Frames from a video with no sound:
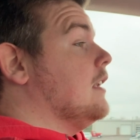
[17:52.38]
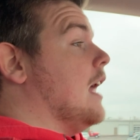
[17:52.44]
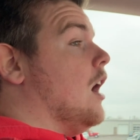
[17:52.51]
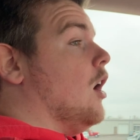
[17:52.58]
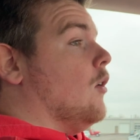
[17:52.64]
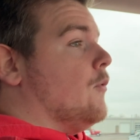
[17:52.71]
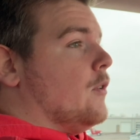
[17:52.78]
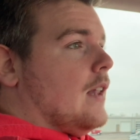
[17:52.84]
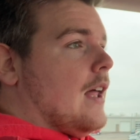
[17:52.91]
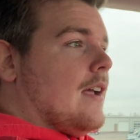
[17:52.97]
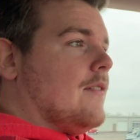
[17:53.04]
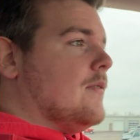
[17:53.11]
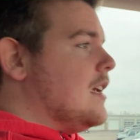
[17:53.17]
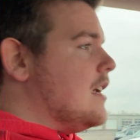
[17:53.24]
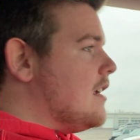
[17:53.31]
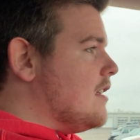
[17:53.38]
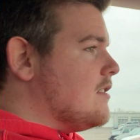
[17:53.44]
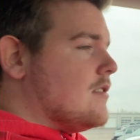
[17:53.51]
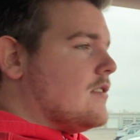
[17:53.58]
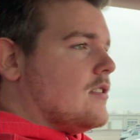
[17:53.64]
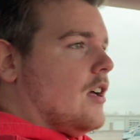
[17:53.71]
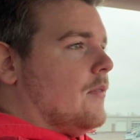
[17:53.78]
Now, for like vegans
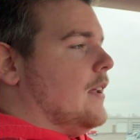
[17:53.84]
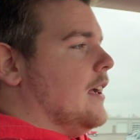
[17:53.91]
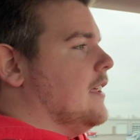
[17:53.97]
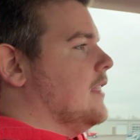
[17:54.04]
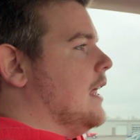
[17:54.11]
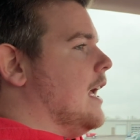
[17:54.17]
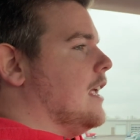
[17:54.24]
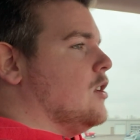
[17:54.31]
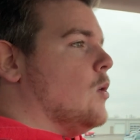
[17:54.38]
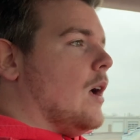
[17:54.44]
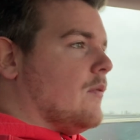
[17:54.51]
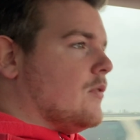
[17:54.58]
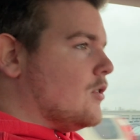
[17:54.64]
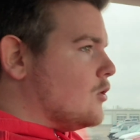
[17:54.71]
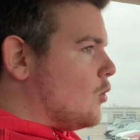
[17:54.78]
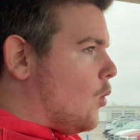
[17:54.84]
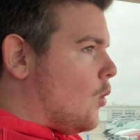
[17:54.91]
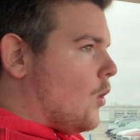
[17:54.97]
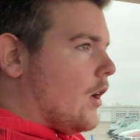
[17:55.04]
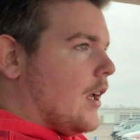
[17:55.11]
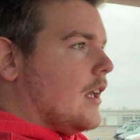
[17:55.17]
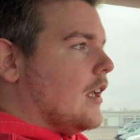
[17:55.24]
and stuff like that, you have
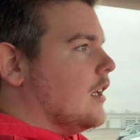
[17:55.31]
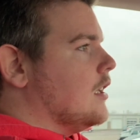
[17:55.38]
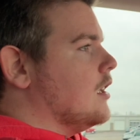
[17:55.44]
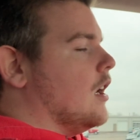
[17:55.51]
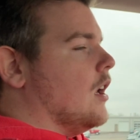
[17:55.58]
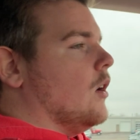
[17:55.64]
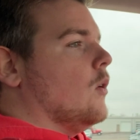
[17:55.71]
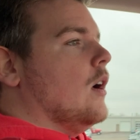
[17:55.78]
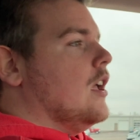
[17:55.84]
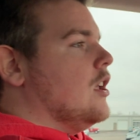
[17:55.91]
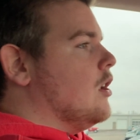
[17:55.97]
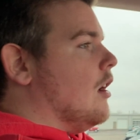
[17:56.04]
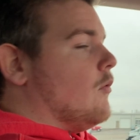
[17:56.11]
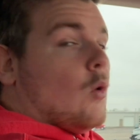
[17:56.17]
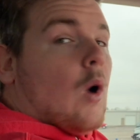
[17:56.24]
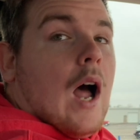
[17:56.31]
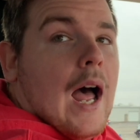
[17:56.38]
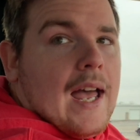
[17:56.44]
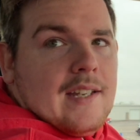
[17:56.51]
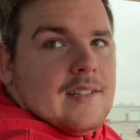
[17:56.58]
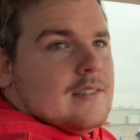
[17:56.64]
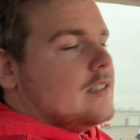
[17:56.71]
soy, you have
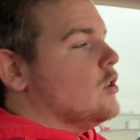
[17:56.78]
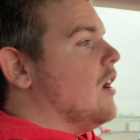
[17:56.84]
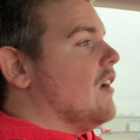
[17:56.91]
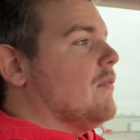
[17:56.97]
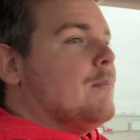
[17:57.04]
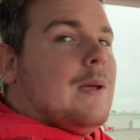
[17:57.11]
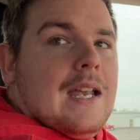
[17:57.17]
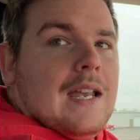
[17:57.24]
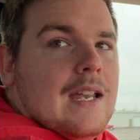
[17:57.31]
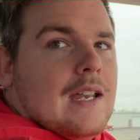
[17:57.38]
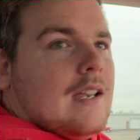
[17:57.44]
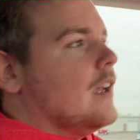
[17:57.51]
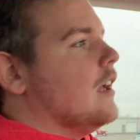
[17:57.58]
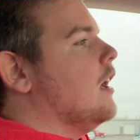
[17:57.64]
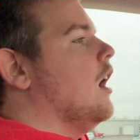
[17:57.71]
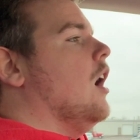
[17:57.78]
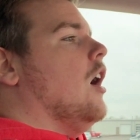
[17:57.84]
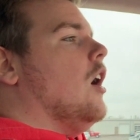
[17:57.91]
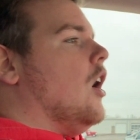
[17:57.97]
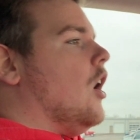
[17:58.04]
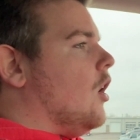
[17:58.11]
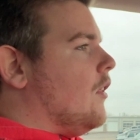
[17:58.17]
rice, you have pea,
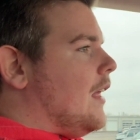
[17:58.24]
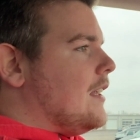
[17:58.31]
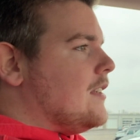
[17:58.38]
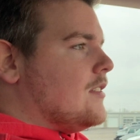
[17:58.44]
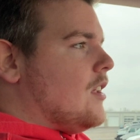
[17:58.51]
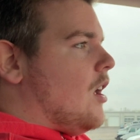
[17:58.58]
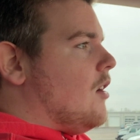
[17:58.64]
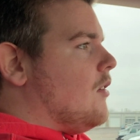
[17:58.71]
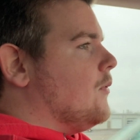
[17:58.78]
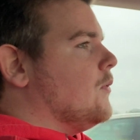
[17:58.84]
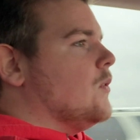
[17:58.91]
all that stuff.